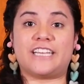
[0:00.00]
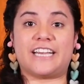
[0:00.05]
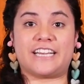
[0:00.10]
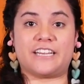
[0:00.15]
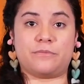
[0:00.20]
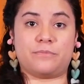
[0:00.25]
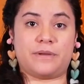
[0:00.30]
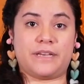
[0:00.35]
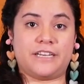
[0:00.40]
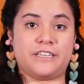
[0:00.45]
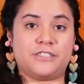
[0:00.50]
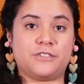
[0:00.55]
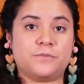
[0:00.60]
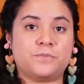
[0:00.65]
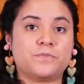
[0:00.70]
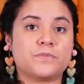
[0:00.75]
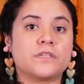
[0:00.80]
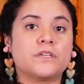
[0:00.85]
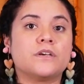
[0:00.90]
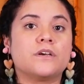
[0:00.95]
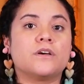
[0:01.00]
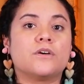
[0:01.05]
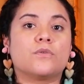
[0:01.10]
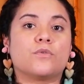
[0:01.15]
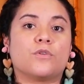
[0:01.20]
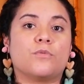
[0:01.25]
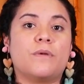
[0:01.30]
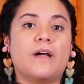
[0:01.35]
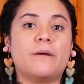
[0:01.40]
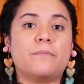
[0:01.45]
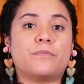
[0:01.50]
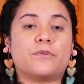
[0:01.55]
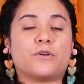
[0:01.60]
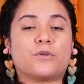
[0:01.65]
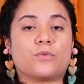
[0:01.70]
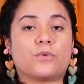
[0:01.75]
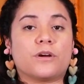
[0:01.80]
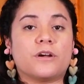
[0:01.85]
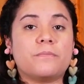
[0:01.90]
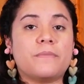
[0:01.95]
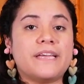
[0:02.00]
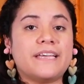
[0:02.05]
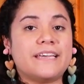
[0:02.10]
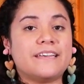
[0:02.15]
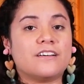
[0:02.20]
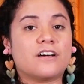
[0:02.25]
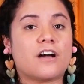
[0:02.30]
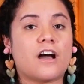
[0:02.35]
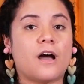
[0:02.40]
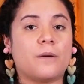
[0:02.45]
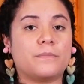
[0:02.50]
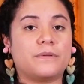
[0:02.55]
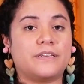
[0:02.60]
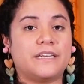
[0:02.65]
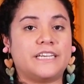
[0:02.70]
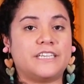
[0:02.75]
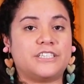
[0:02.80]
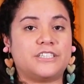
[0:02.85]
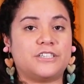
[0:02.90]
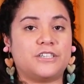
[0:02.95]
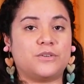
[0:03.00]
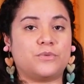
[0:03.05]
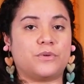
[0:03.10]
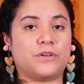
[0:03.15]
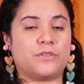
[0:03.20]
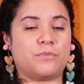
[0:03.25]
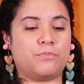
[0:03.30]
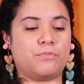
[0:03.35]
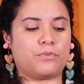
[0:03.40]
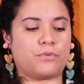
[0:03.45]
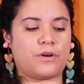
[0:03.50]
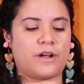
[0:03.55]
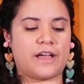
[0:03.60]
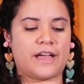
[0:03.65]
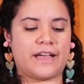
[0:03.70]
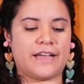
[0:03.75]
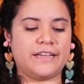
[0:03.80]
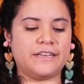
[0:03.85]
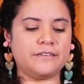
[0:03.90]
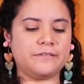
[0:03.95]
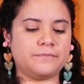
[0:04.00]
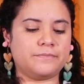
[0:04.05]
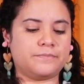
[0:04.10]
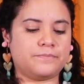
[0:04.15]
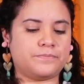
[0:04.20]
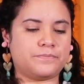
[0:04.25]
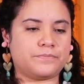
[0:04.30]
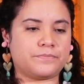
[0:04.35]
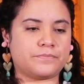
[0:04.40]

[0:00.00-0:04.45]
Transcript: your second page. Remember, we're making a combination with bread,